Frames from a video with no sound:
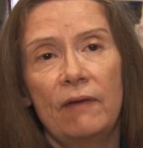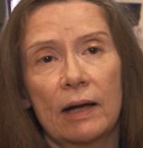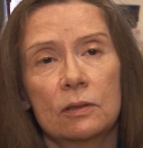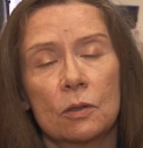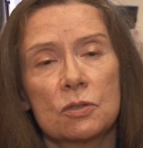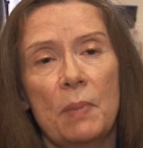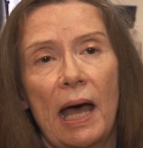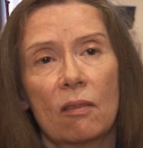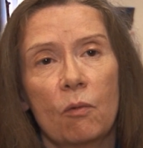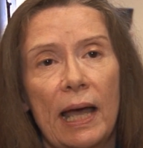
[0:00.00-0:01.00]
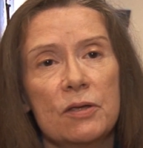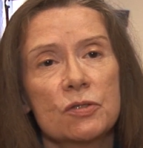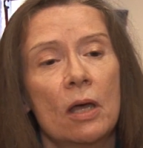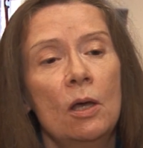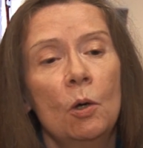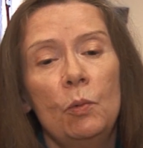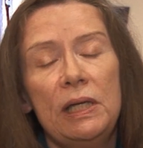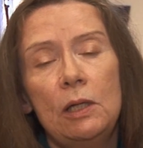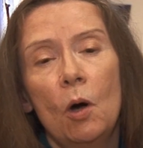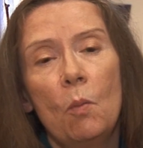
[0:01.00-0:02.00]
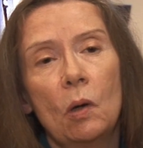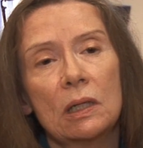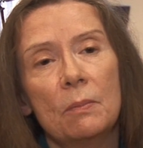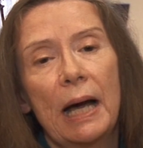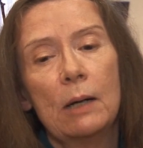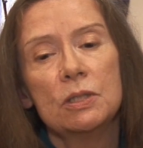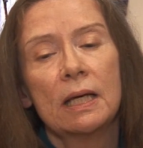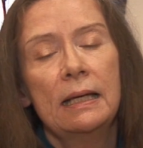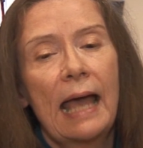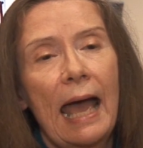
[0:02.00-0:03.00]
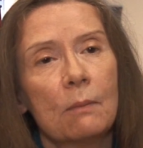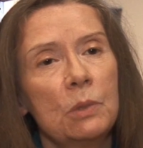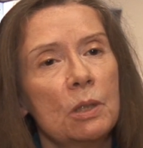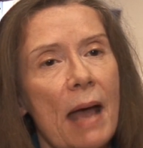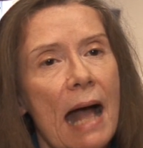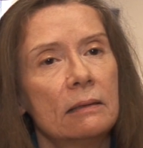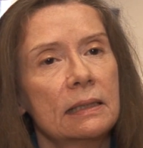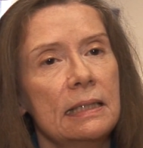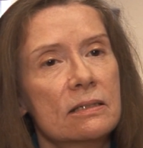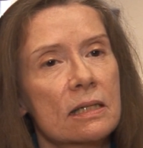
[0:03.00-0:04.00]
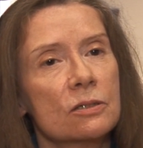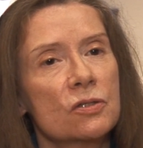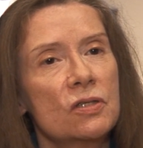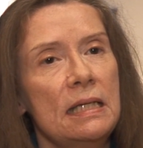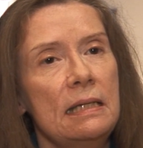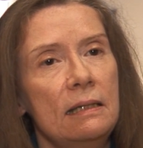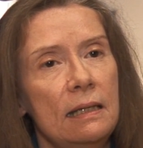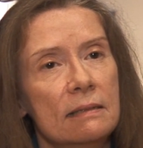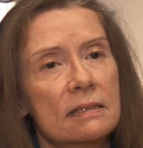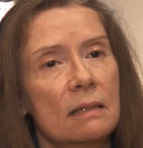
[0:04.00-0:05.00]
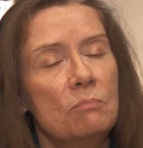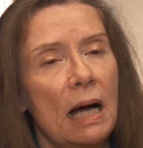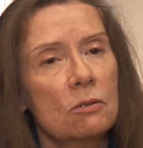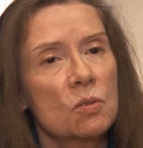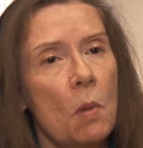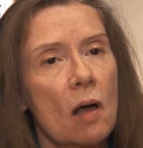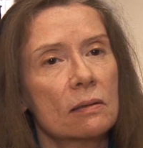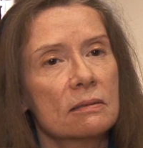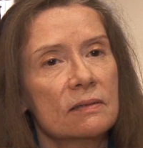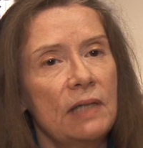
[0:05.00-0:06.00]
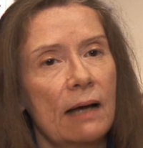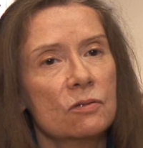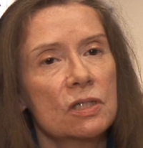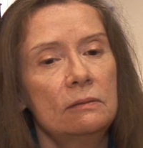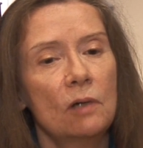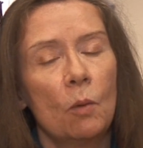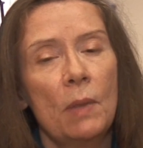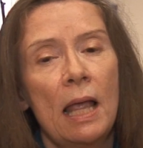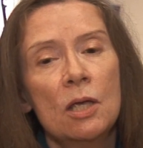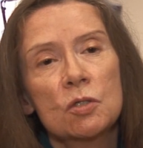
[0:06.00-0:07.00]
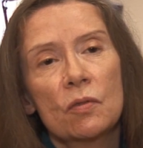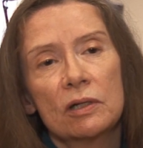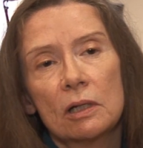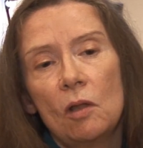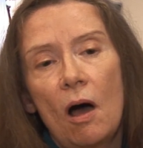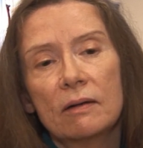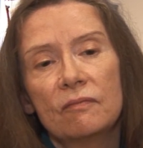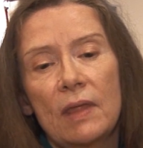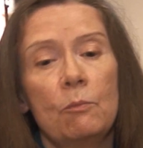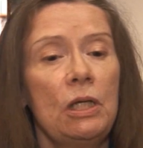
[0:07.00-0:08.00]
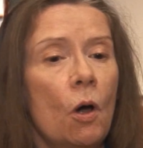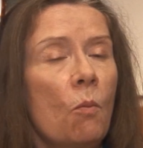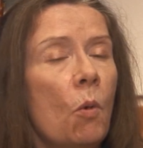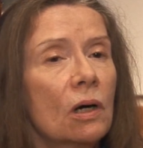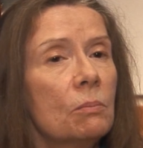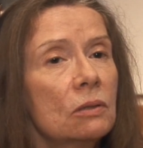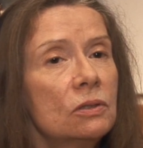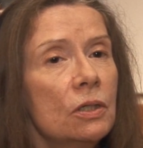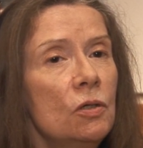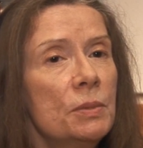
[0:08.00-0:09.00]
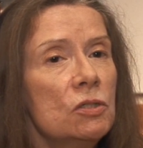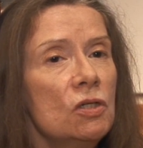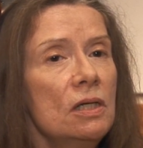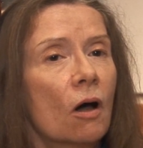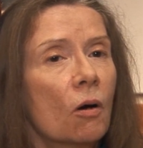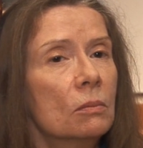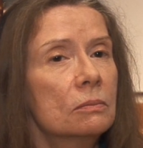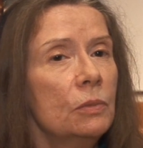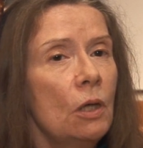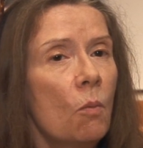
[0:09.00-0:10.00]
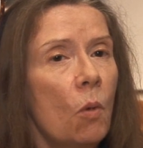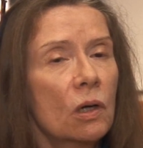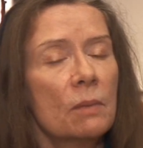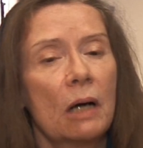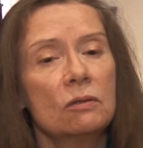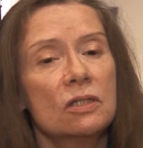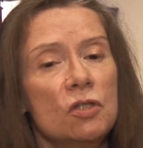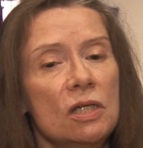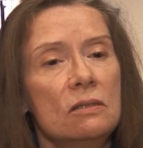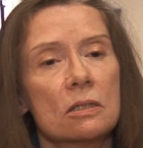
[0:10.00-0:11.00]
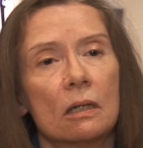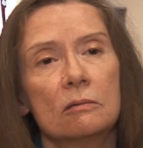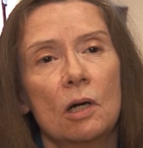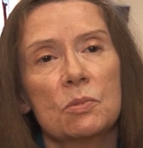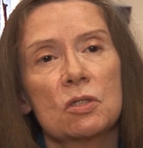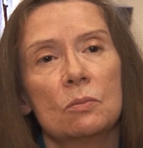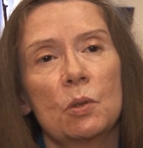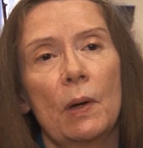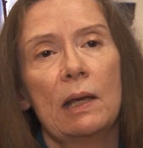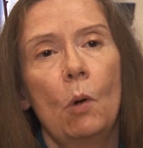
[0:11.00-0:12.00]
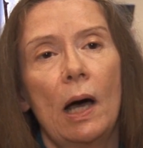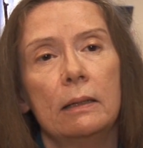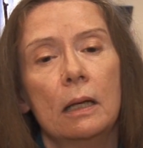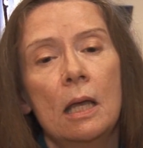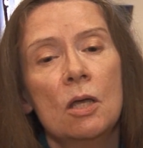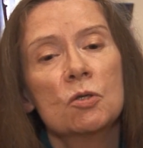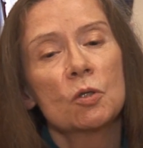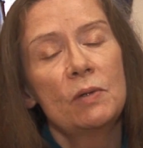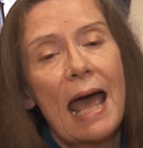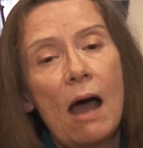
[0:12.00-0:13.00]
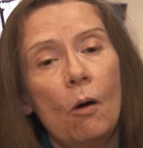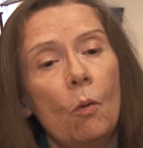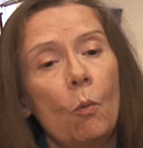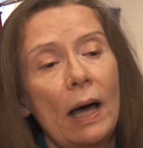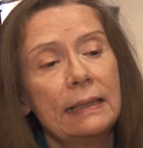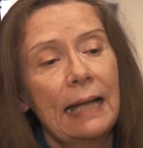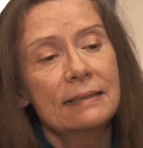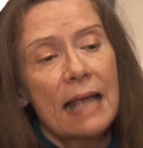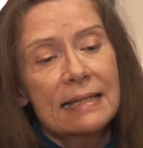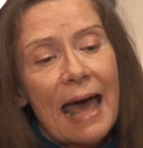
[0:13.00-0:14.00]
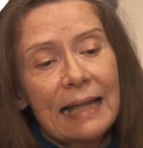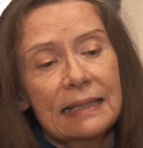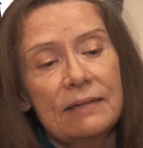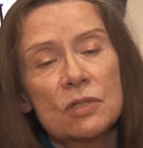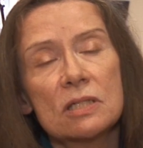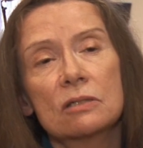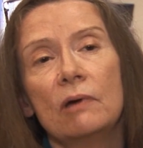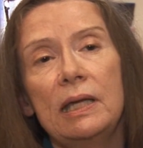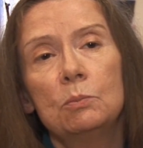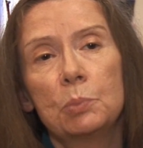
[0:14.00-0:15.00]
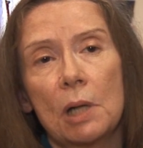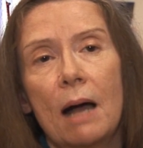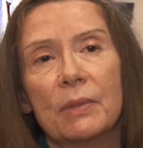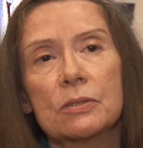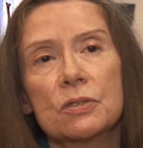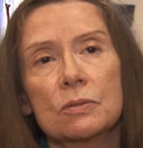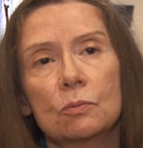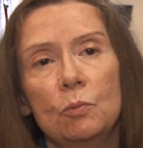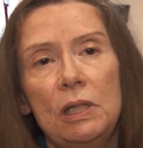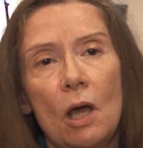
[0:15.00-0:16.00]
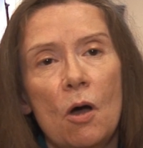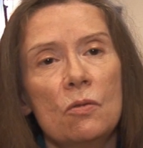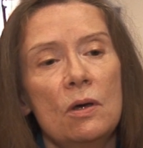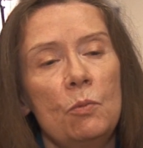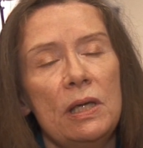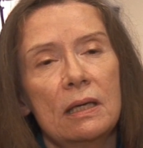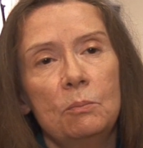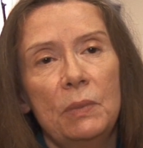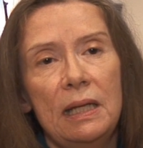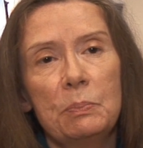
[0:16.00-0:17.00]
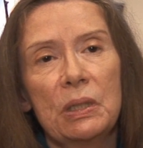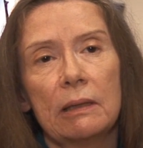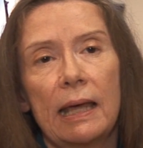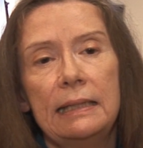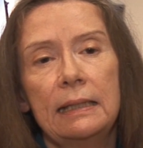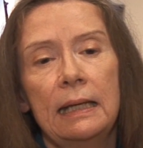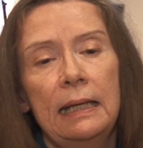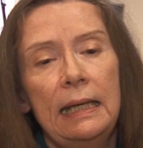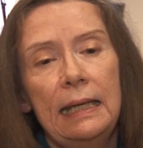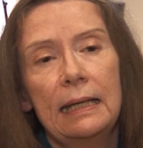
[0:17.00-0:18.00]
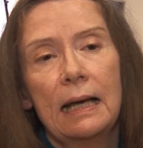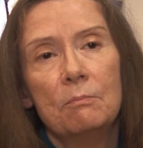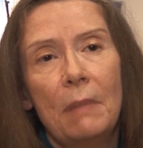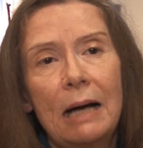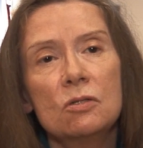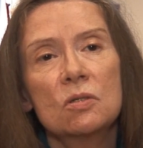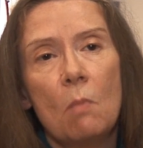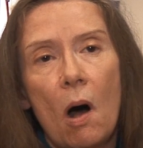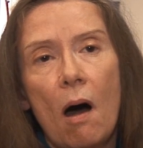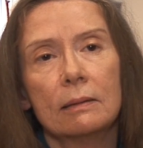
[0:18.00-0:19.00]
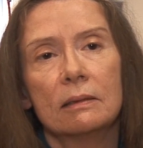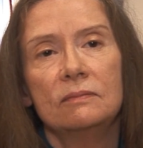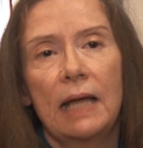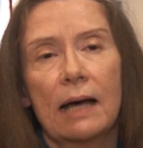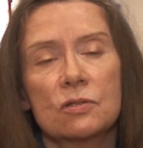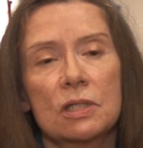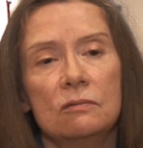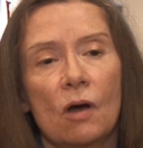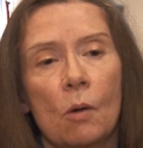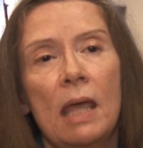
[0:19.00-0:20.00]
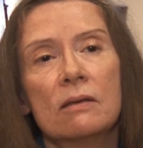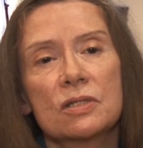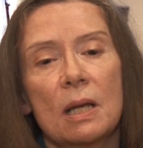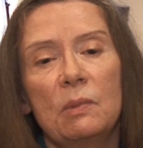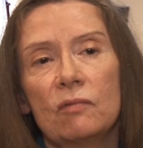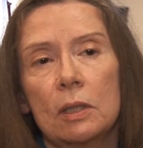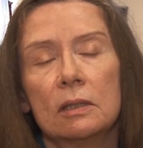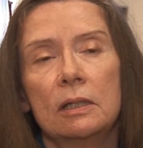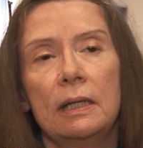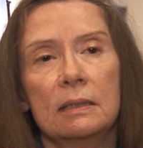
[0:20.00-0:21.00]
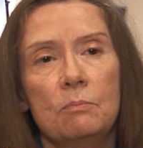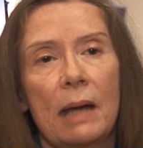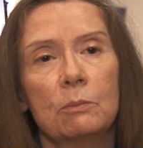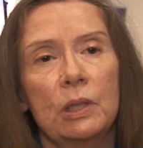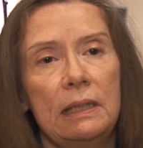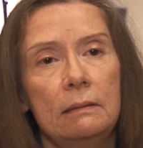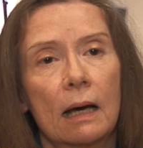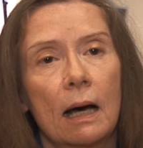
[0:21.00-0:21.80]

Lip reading: affect those pathways. We know more about abnormalities that are seen in some mouse models of Down syndrome. So there are a lot of things. We know more about the human genome. We know more about the genes on chromosome 21. So now and that gives us great promise. We know that we can manipulate in a mouse model of Down syndrome some of the learning and memory